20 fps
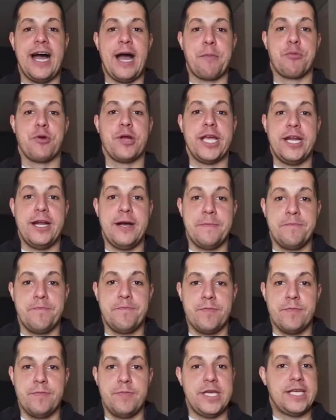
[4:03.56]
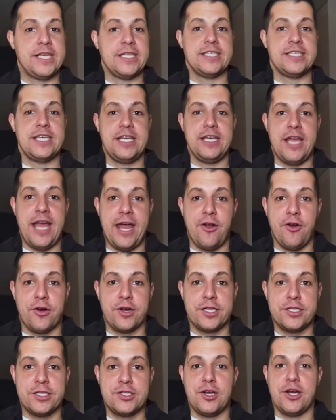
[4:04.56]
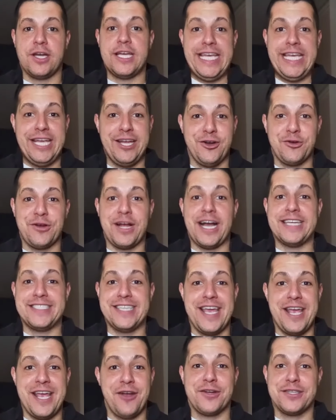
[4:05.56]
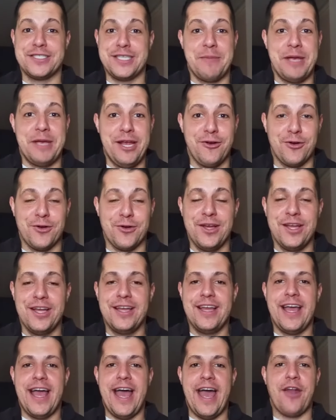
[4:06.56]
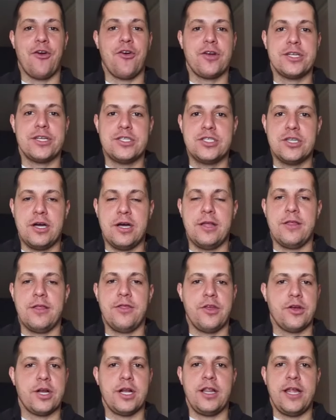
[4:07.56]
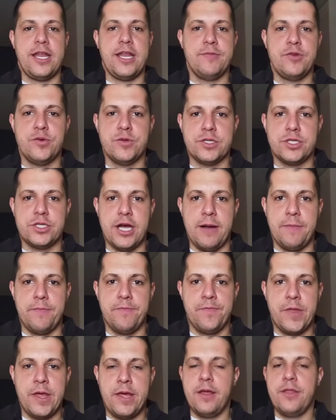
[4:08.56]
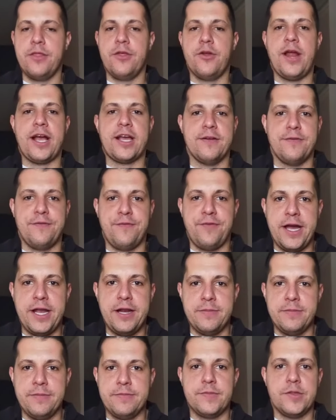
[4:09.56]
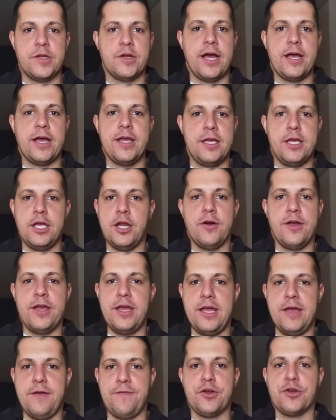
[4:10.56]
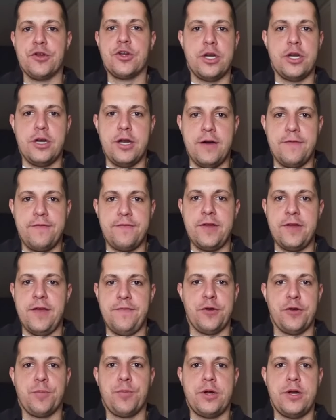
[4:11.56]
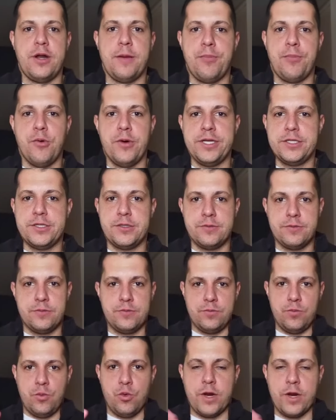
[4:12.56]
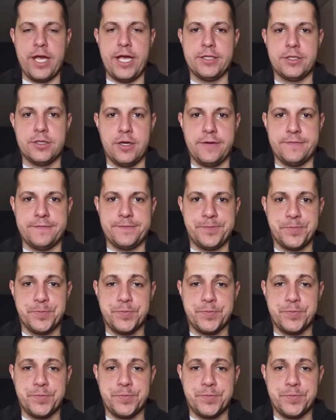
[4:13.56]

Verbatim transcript: I bring it up because he at Arkansas here, I say here because I'm here. At Arkansas, they're going to let him do his job. They're not going to fight him. They're not, you know, if you're good enough, if you're putting up points, we're hands off.